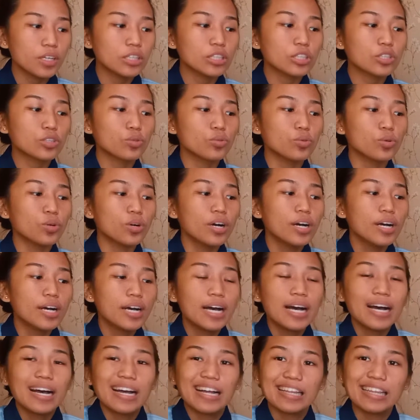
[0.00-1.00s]
So
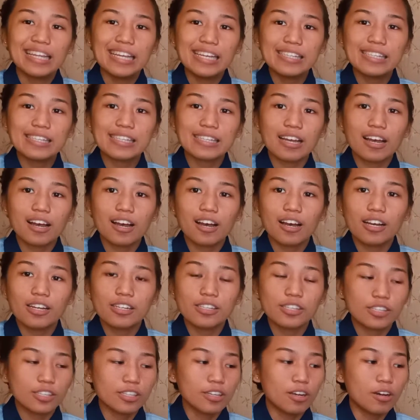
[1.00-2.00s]
this
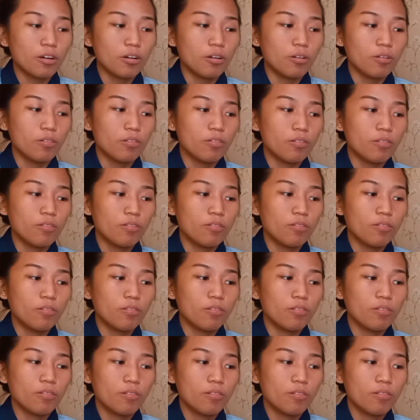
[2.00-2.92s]
so